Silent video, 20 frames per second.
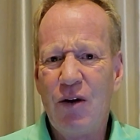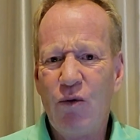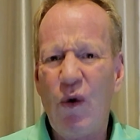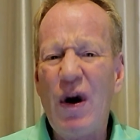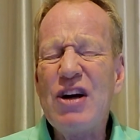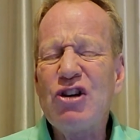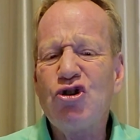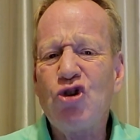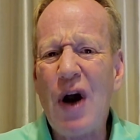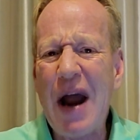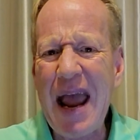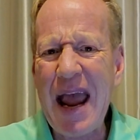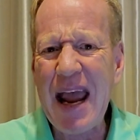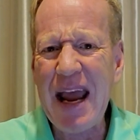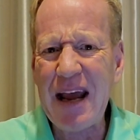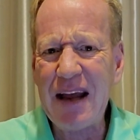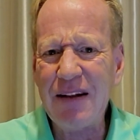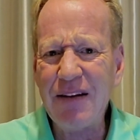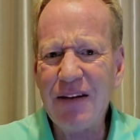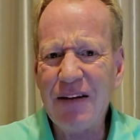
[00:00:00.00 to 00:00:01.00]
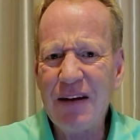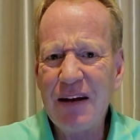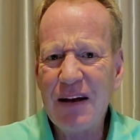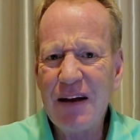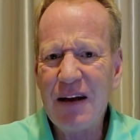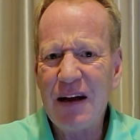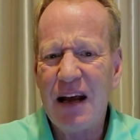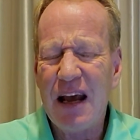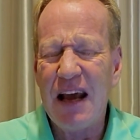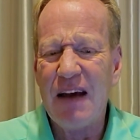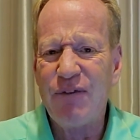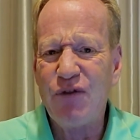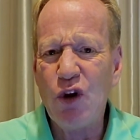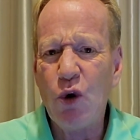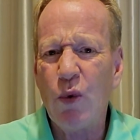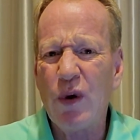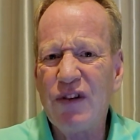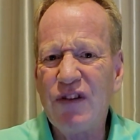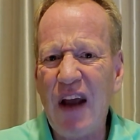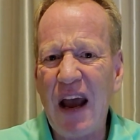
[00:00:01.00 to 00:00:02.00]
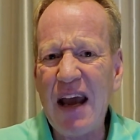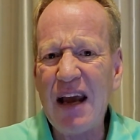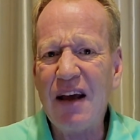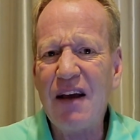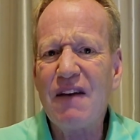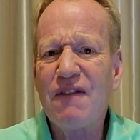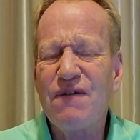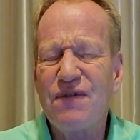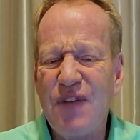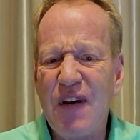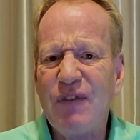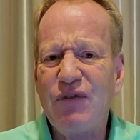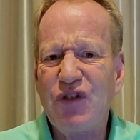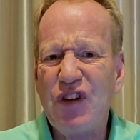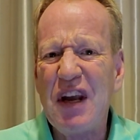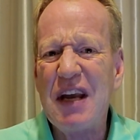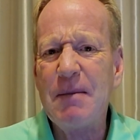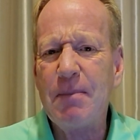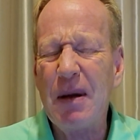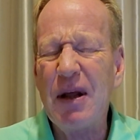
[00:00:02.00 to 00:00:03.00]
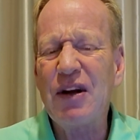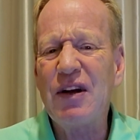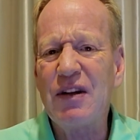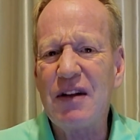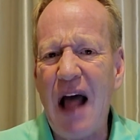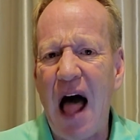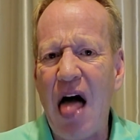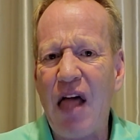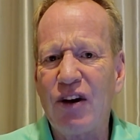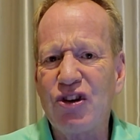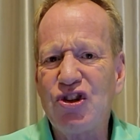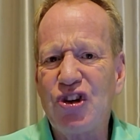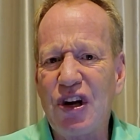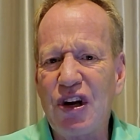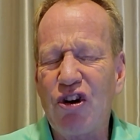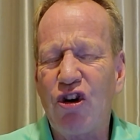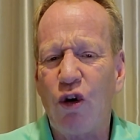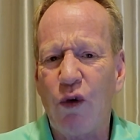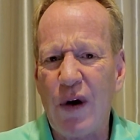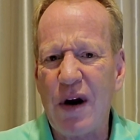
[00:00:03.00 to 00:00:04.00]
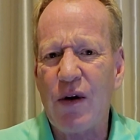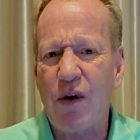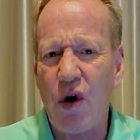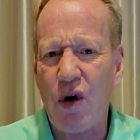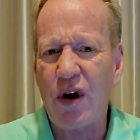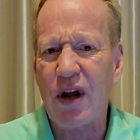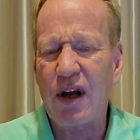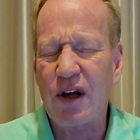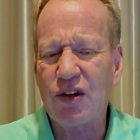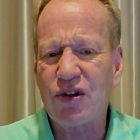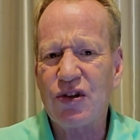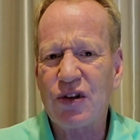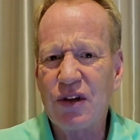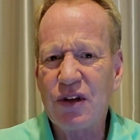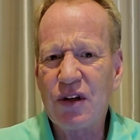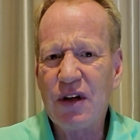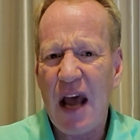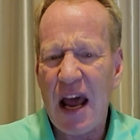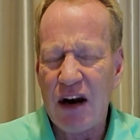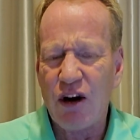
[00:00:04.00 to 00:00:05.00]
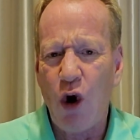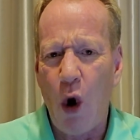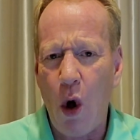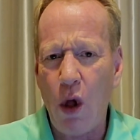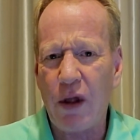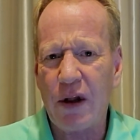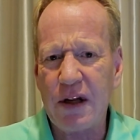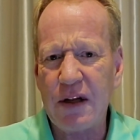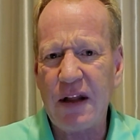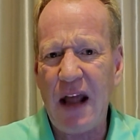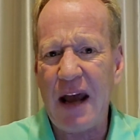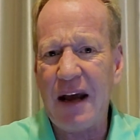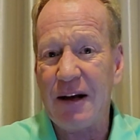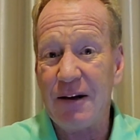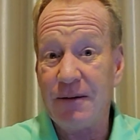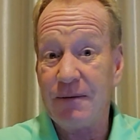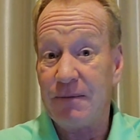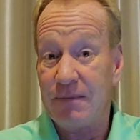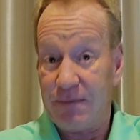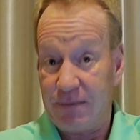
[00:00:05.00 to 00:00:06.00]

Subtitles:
Raise your hand if you would take $15 million in career earnings and call it a day.